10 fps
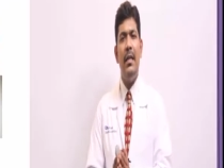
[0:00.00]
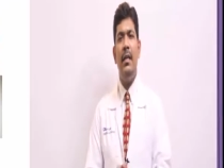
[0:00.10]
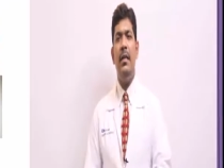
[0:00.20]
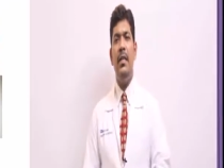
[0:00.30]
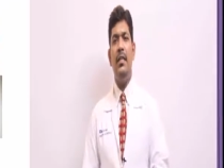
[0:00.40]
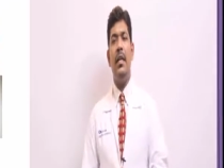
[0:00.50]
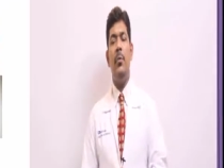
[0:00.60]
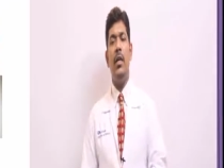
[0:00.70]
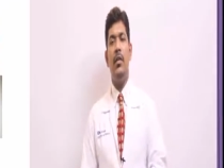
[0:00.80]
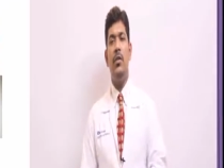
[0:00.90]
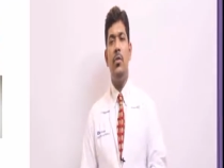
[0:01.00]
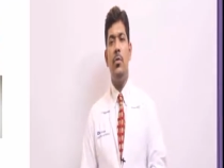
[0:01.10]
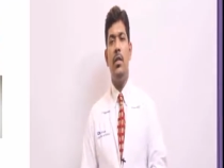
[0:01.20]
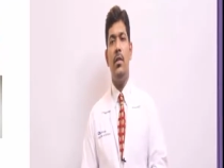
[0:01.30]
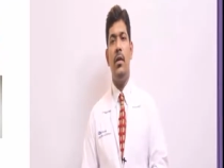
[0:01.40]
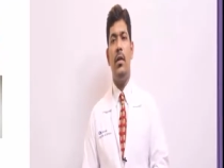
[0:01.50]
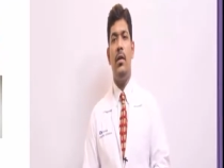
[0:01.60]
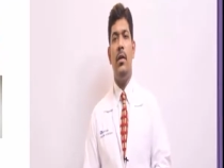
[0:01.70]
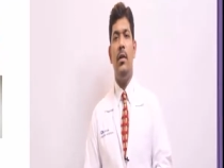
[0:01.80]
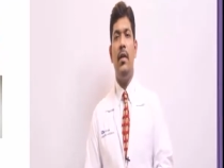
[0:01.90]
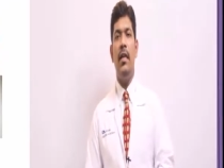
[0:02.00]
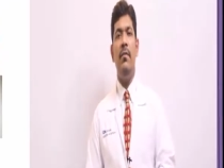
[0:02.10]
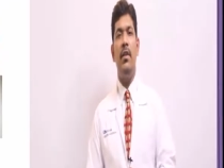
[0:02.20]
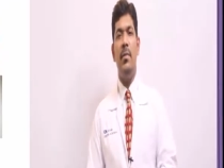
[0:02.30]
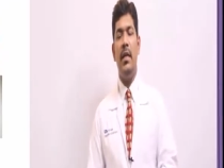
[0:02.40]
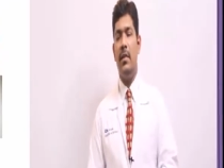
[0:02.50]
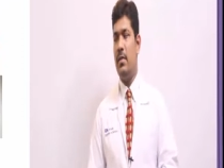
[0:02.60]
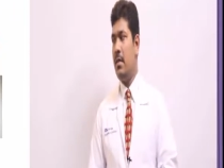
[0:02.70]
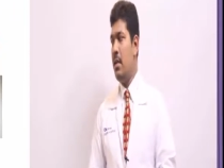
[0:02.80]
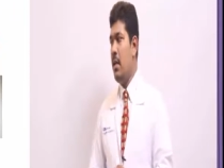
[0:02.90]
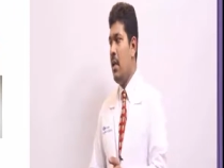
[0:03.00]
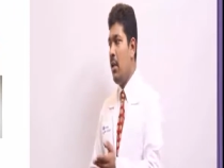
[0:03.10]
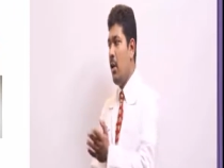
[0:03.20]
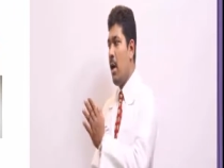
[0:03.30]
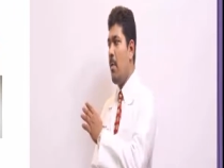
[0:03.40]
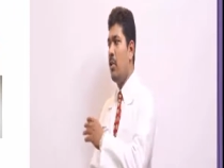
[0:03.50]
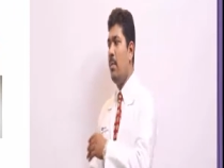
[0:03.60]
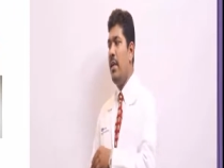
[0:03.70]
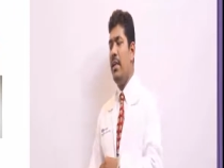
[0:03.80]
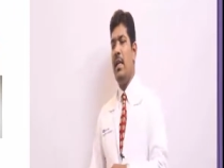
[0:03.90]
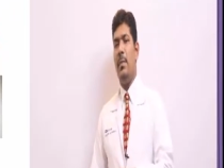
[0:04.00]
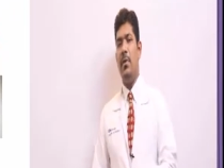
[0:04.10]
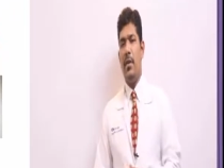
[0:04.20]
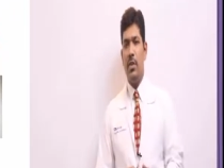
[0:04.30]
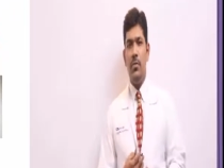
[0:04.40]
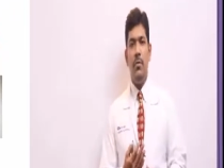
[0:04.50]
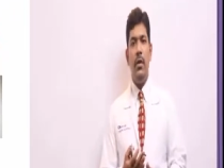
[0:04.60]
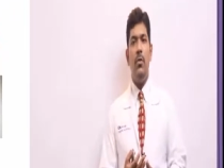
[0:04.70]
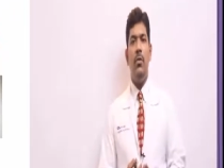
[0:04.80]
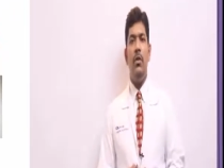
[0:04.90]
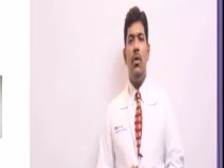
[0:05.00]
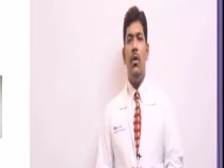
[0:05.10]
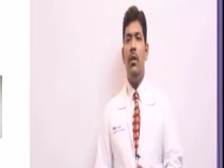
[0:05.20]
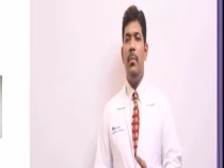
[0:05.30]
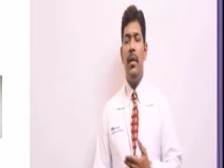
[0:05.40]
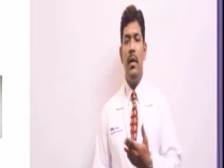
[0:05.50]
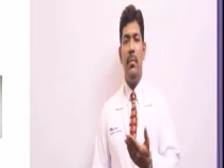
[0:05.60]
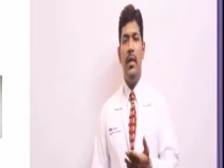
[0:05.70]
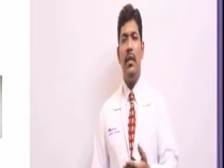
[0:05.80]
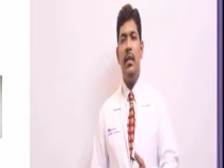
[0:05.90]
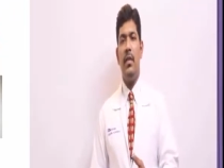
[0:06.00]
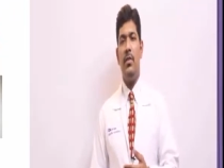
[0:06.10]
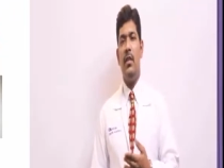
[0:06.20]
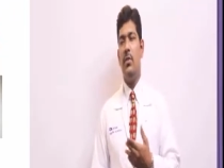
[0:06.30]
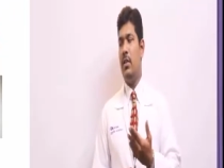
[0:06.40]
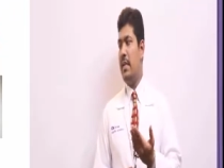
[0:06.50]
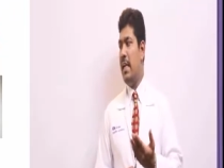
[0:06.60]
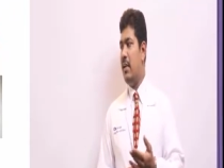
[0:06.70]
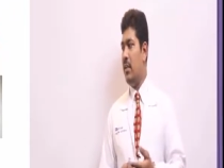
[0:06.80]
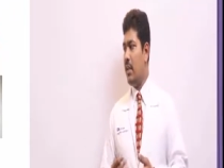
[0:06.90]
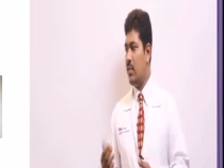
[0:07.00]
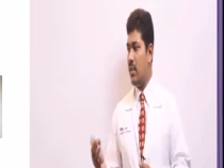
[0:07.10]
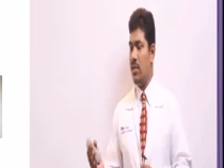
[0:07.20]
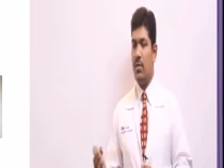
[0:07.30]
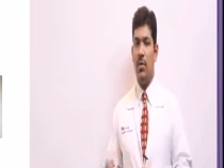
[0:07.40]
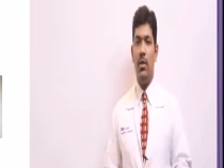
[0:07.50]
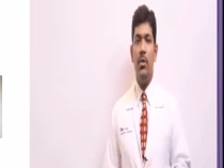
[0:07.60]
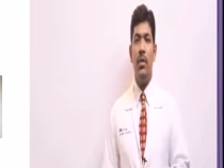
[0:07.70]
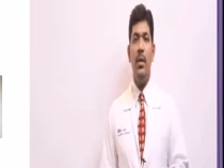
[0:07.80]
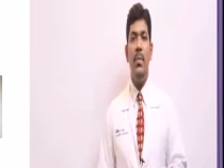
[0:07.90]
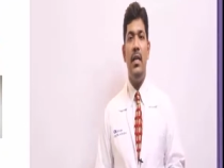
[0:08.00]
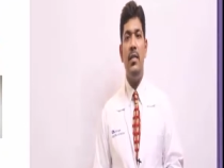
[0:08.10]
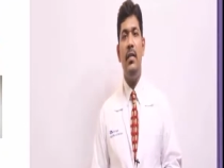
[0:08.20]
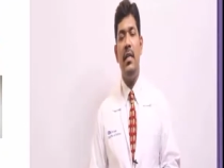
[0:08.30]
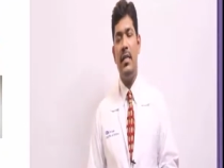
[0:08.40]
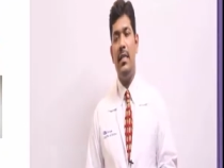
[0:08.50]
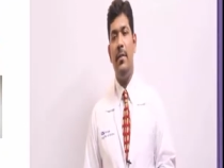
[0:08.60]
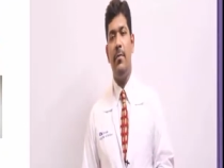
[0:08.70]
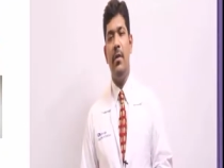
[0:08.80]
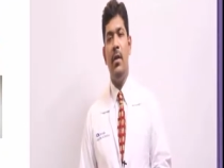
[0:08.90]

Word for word: uh, disadvantages to the uh, living beings. Now, among the medical application, we know all the uh, medical X-rays or the dental X-rays or nuclear medicine itself.